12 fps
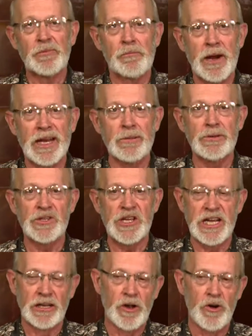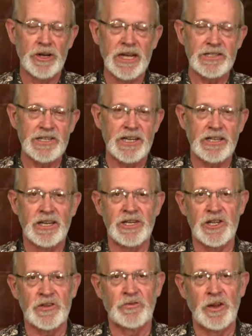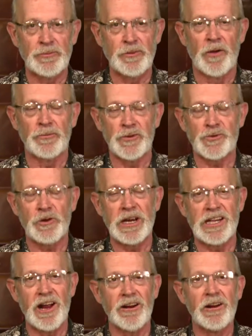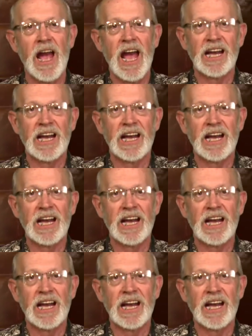My name is Neal Owen, as it just flipped off the screen there.